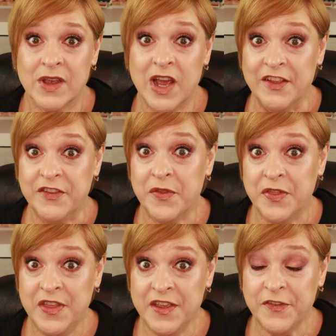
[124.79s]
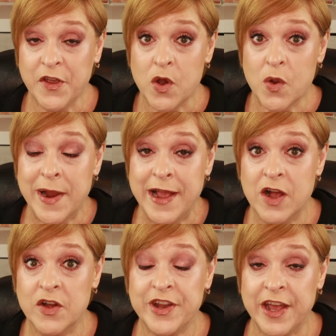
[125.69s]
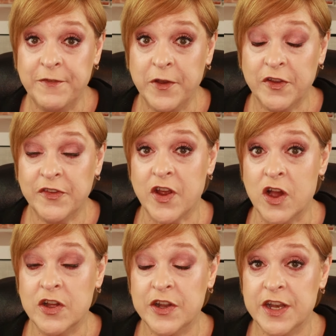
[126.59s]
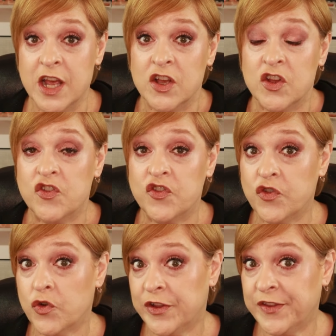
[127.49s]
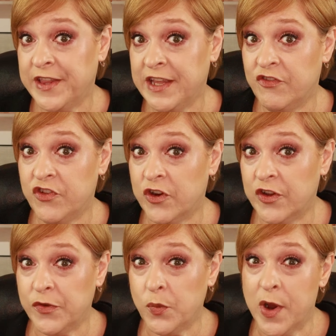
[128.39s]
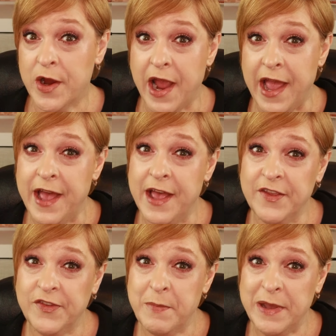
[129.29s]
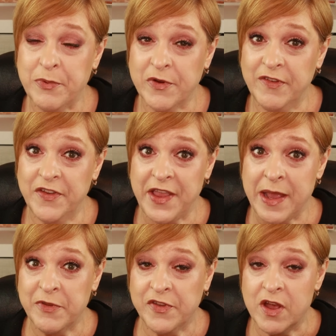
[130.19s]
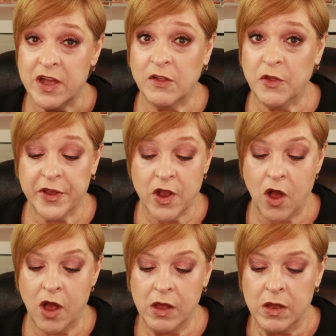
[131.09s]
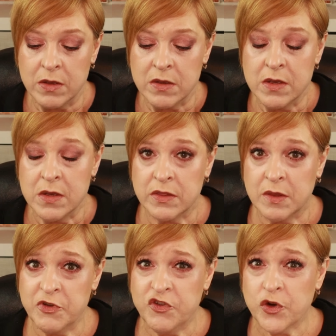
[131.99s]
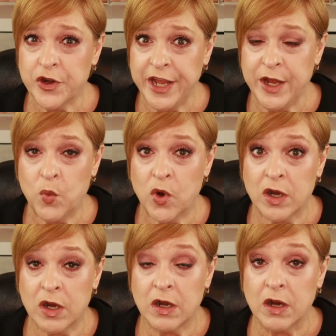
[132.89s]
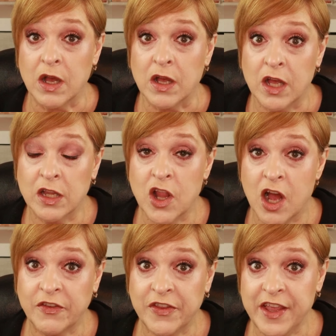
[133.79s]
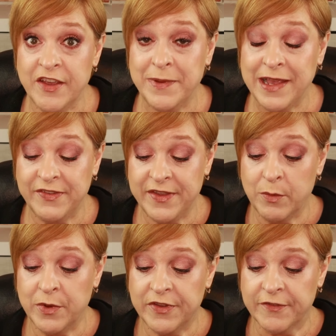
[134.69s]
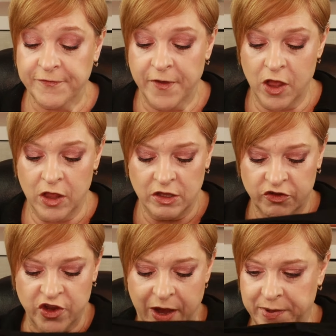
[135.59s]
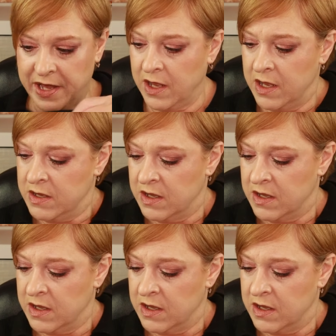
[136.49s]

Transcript: Okay, so this go around, I focused on short sleeve shirts, whereas my previous Amazon clothing haul, the majority were uh, long sleeve because it was fall shopping.